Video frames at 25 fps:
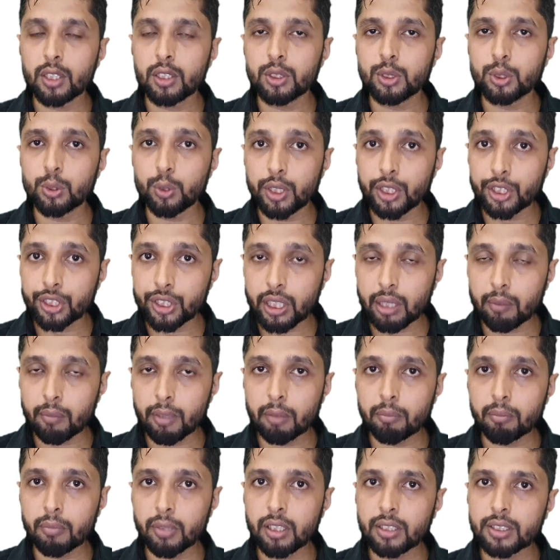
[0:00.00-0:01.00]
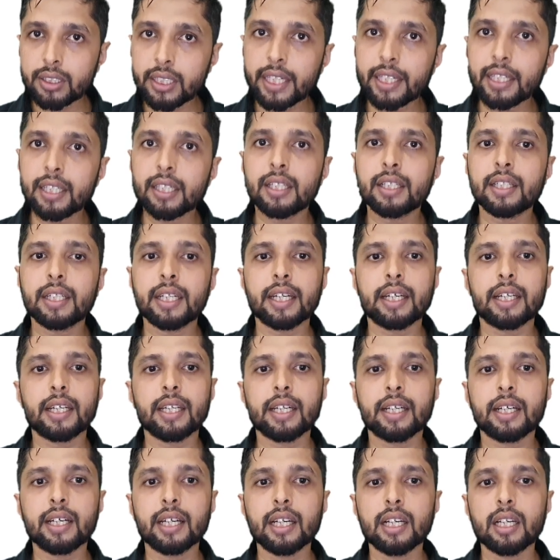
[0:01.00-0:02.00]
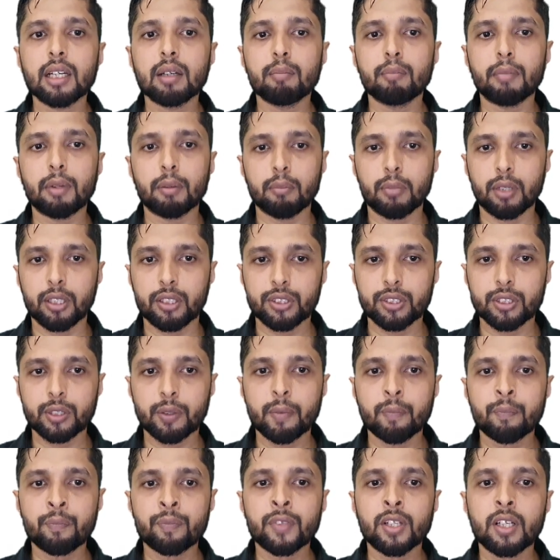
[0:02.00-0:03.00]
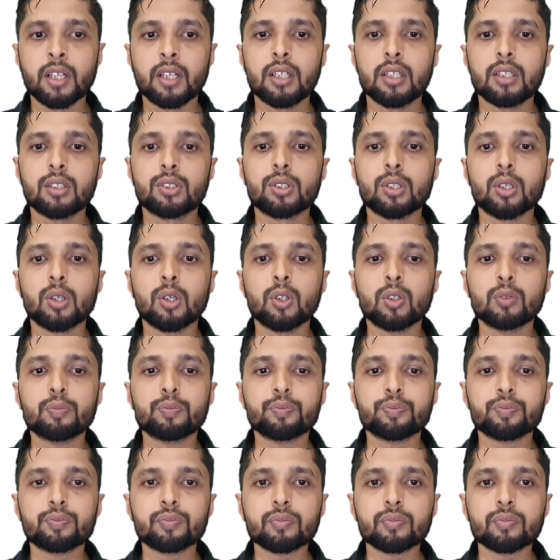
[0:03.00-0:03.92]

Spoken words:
judicial members and technical members. So